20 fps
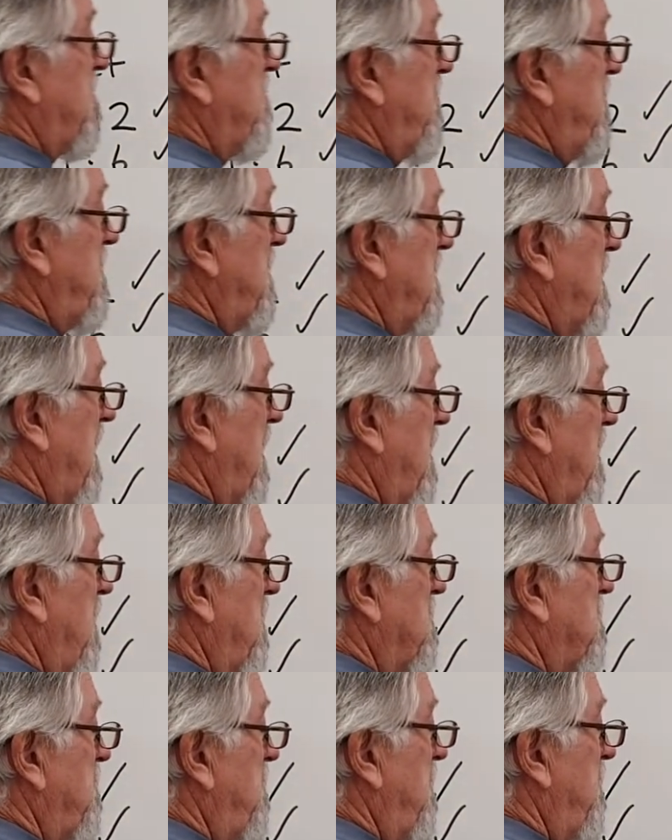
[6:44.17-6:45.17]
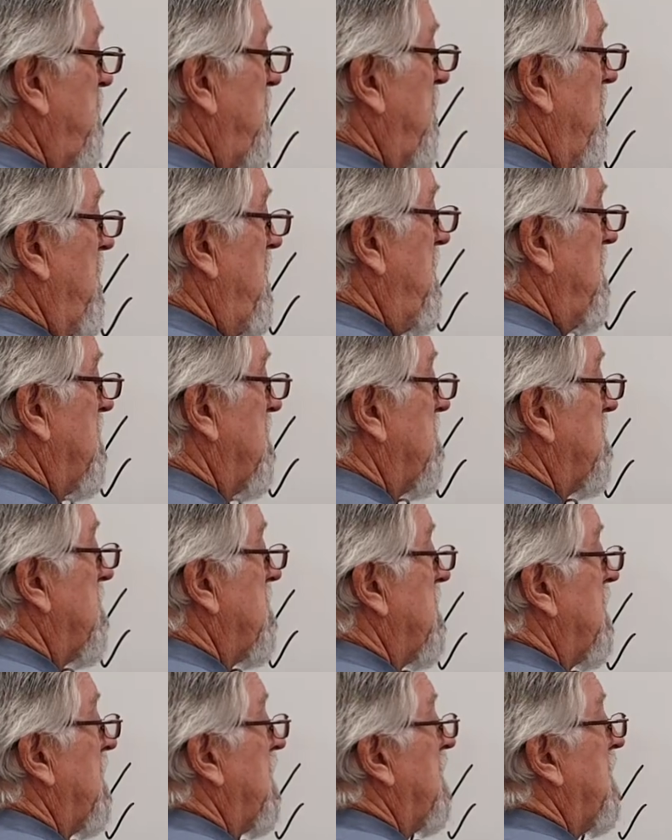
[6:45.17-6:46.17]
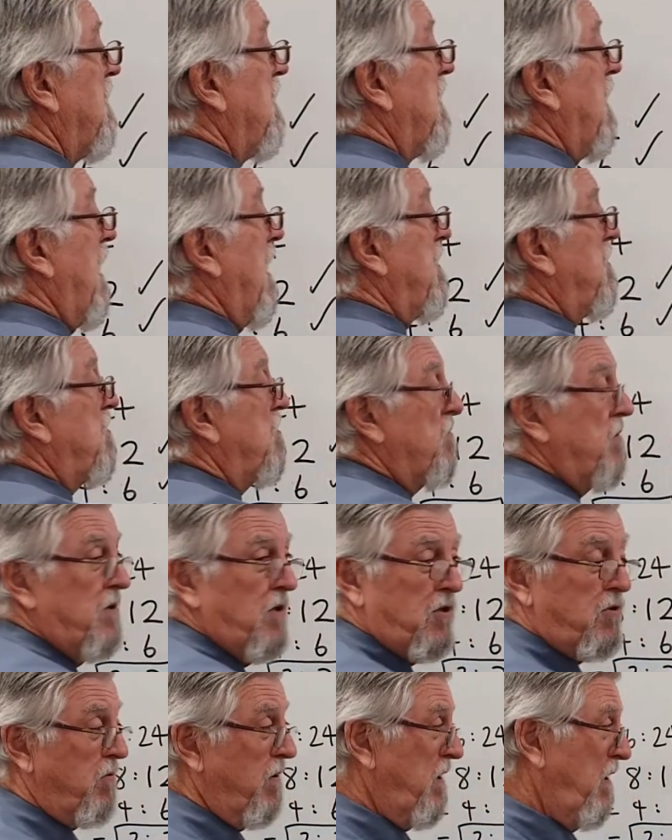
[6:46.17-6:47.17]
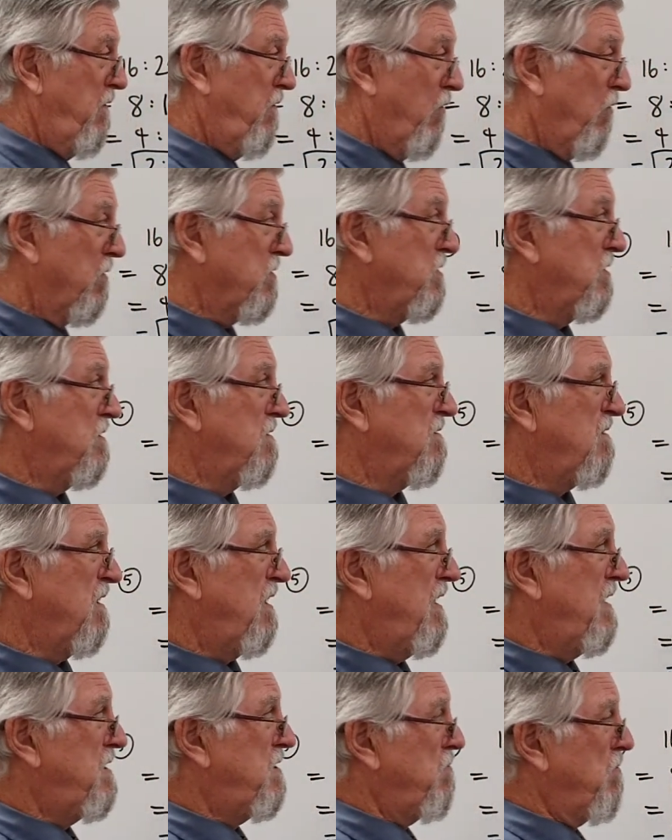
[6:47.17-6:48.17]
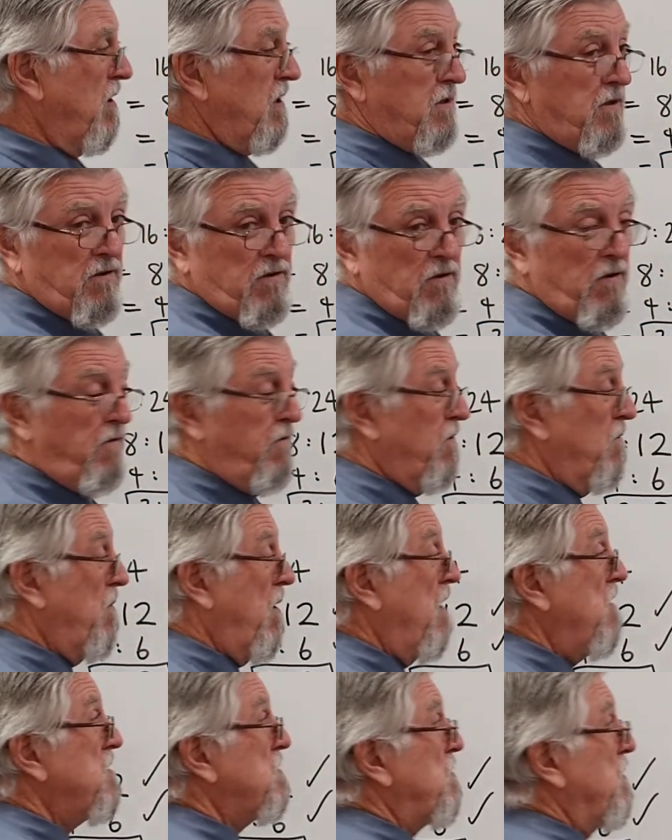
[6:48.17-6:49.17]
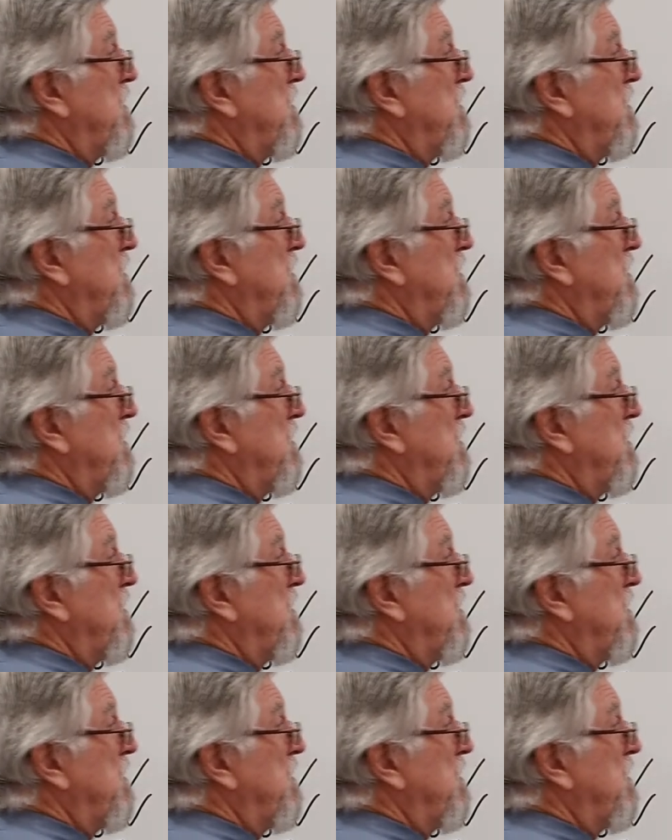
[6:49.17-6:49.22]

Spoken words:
2 into that goes 15. And 2 into 24 is an easy one to do for most